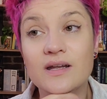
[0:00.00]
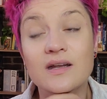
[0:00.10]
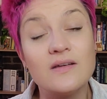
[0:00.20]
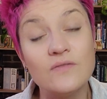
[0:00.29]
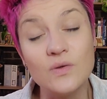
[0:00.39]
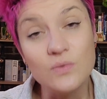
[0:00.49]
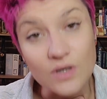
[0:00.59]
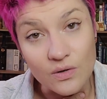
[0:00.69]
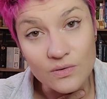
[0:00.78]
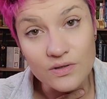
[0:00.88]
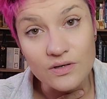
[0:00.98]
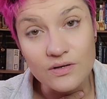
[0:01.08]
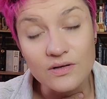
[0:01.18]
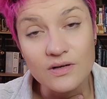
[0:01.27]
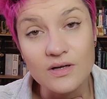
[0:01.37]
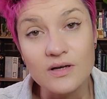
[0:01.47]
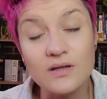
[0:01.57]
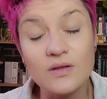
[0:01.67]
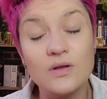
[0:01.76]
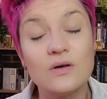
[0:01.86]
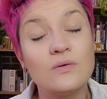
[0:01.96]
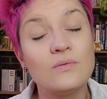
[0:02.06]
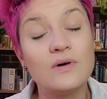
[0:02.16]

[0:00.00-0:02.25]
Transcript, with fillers: And if you don't, you know,